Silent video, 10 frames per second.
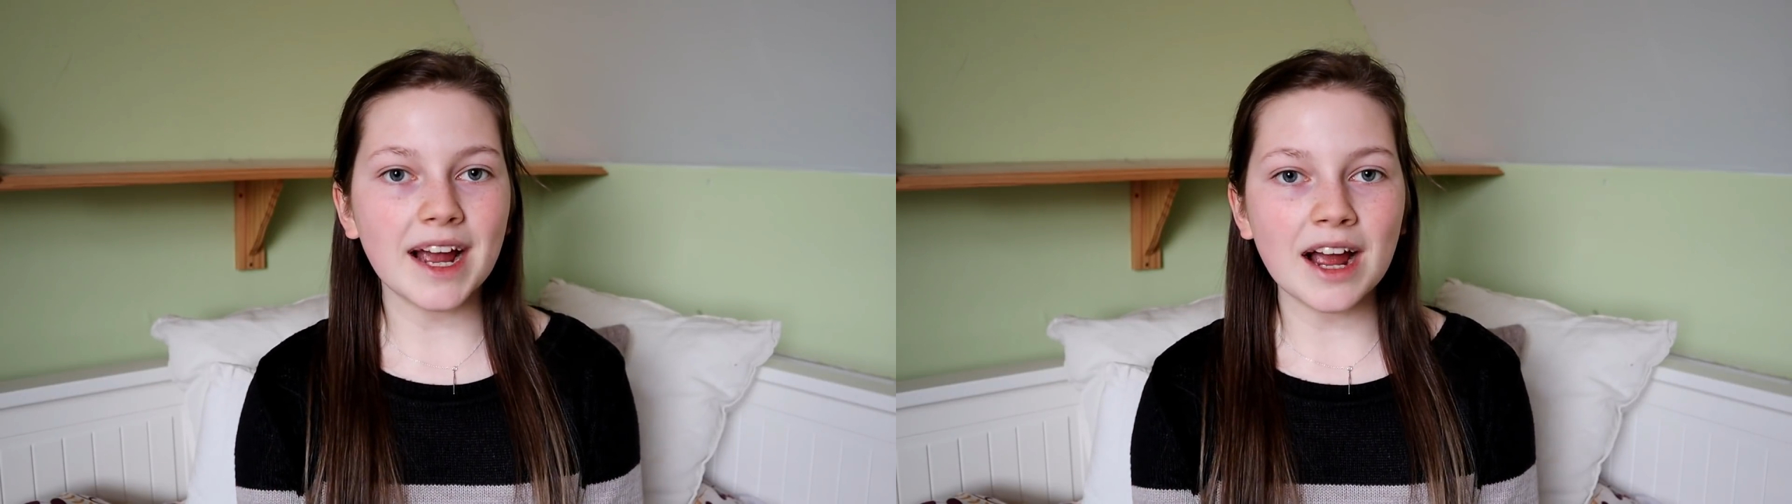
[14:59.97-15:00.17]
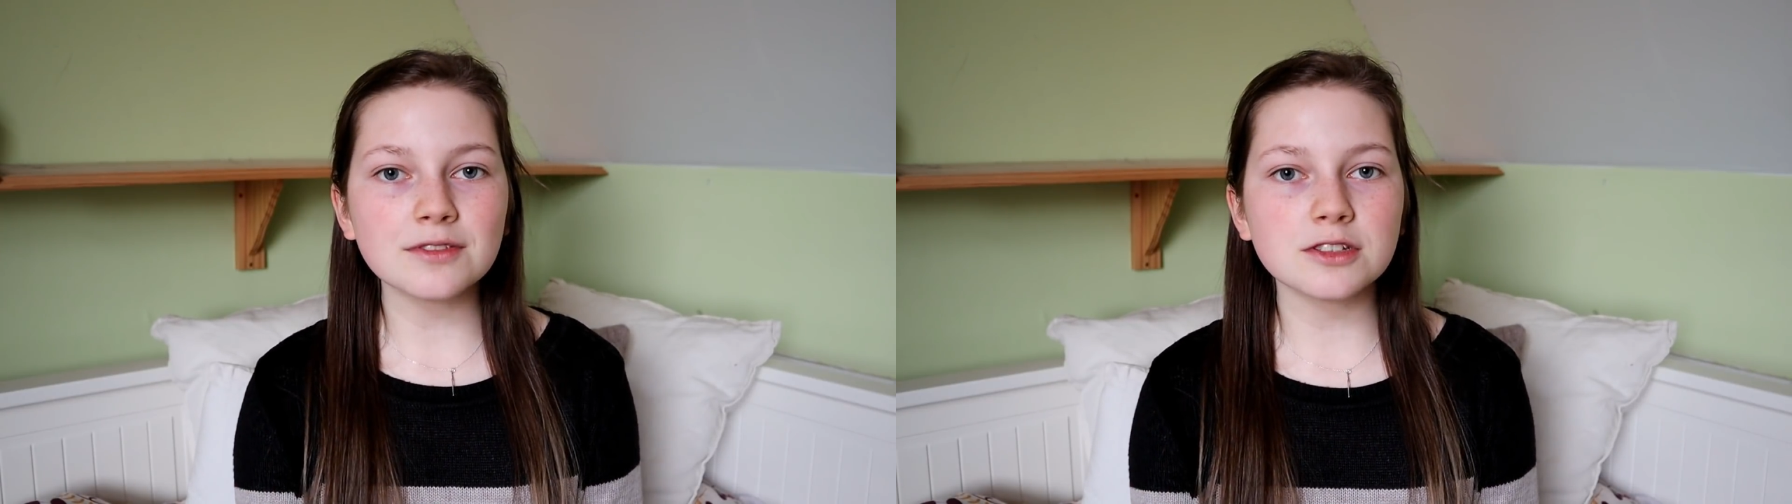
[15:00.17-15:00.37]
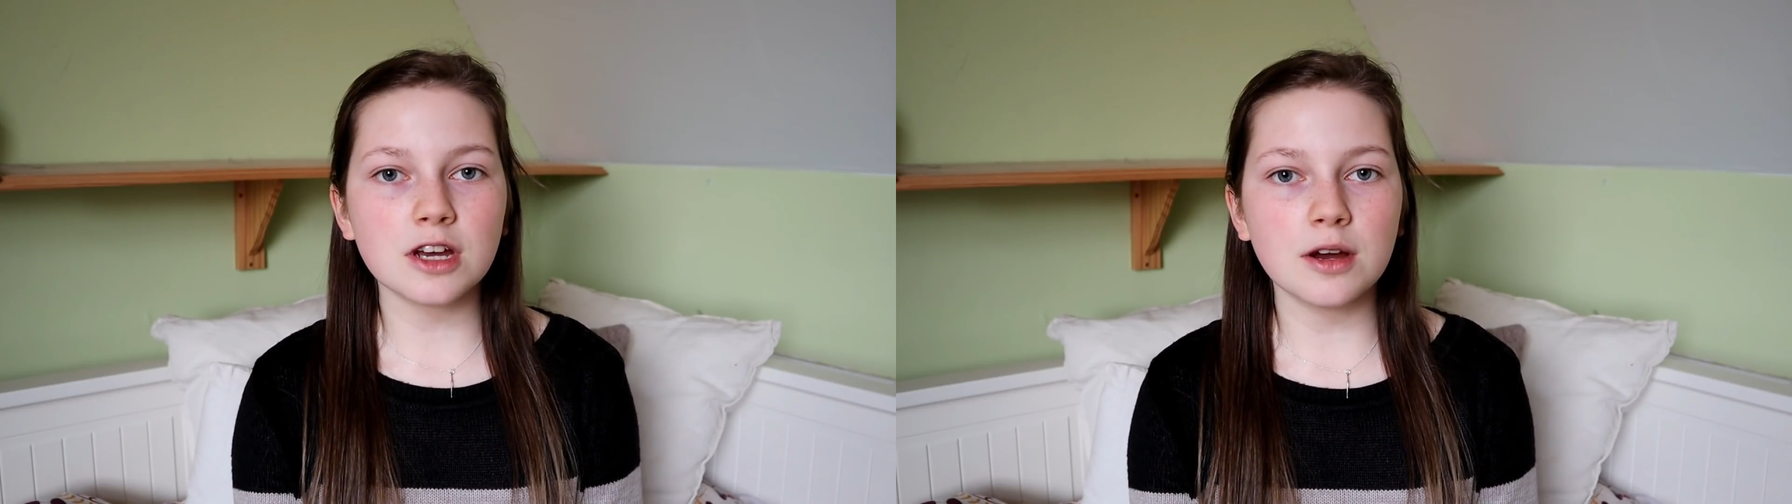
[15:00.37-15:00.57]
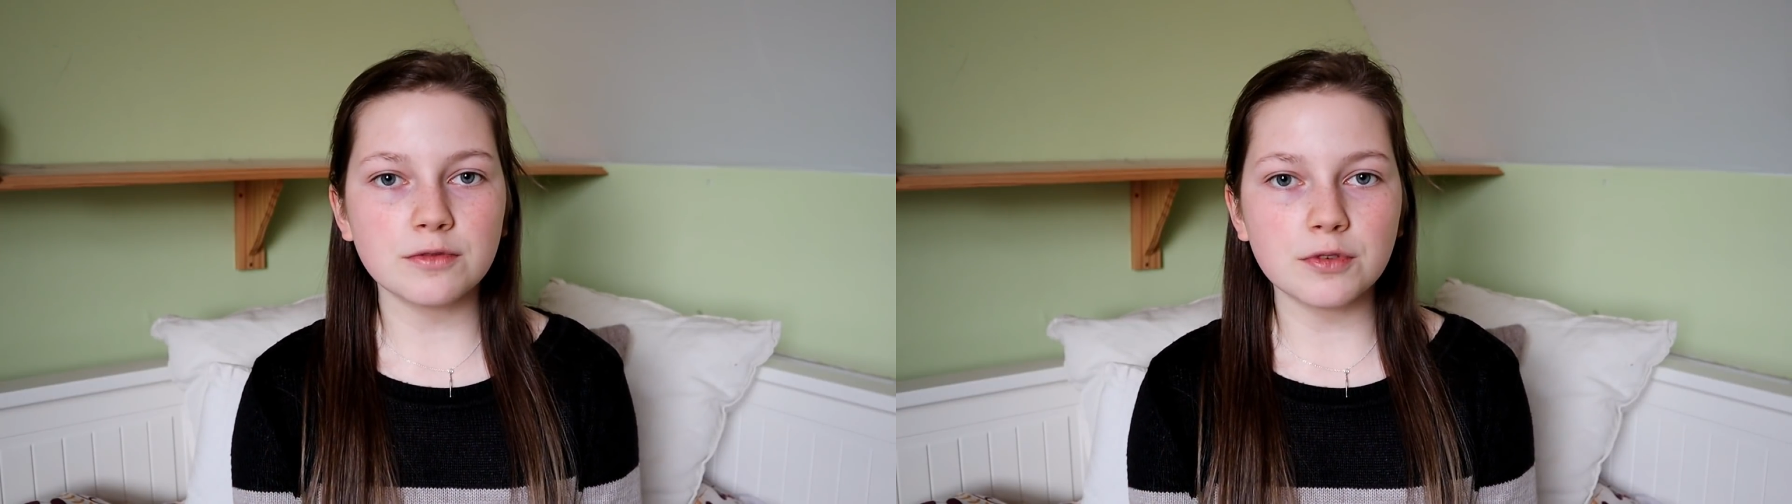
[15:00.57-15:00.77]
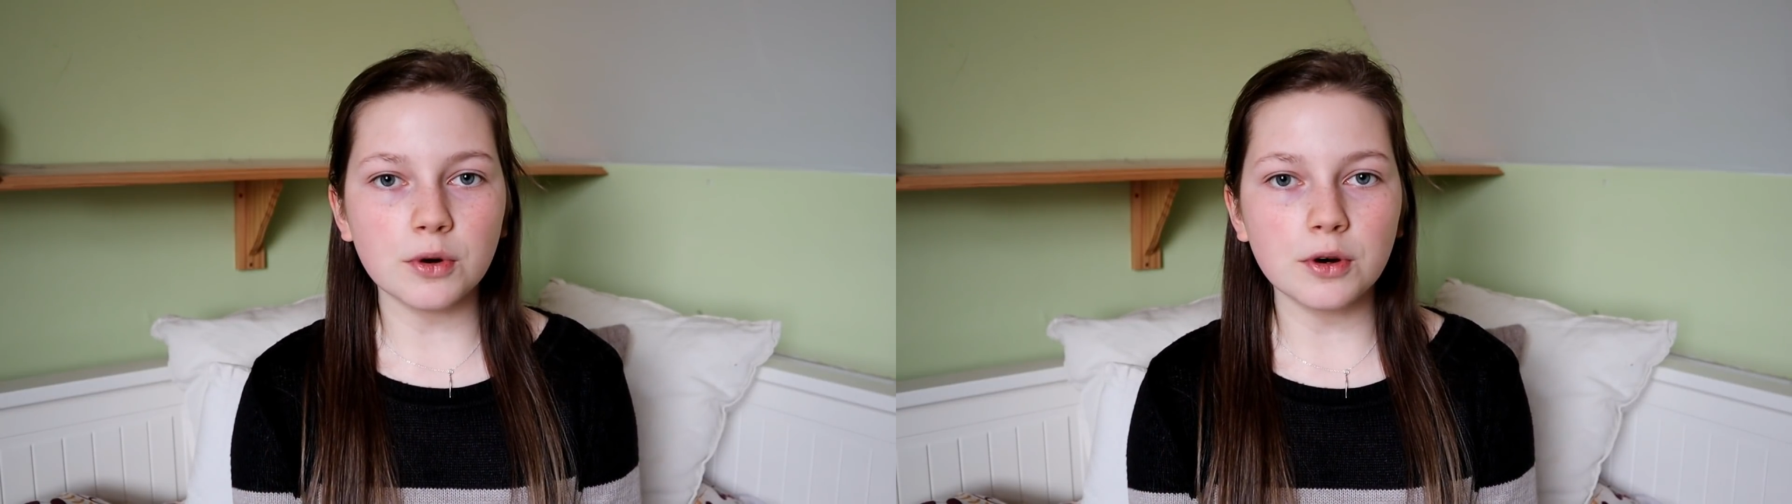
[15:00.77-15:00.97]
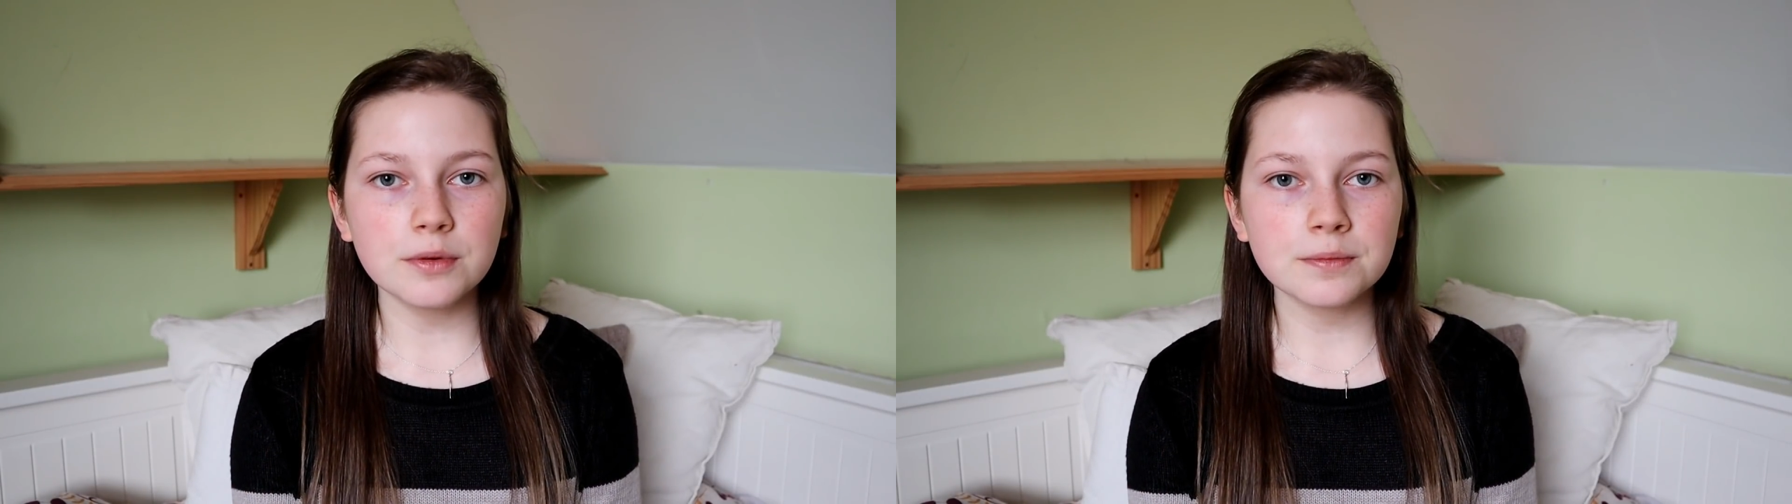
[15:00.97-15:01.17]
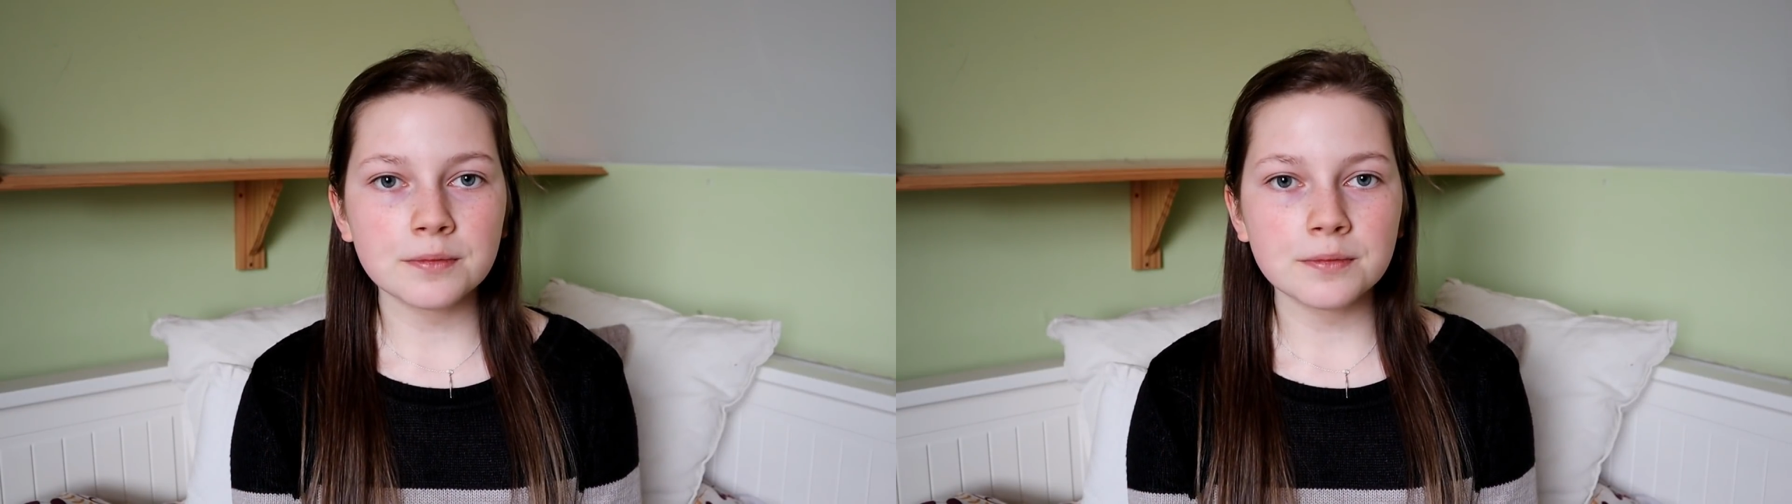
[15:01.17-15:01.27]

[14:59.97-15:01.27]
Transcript: after term 4